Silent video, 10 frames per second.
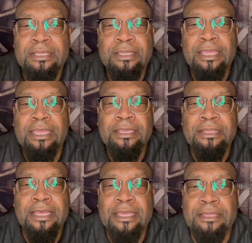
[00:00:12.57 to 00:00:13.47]
And
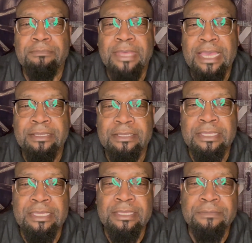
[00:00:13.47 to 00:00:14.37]
I am back
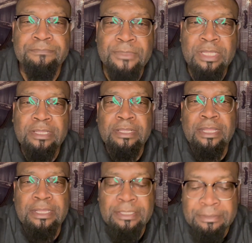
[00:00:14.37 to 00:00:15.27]
again.
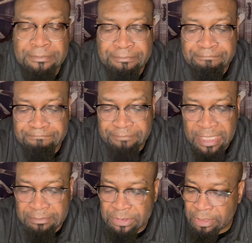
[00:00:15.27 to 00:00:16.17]
Um,
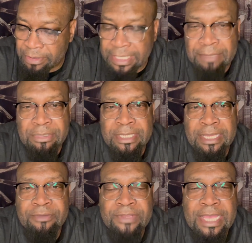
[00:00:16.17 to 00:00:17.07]
I'm sorry I've been
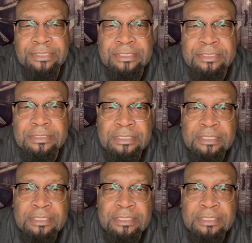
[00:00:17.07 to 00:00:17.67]
out of action.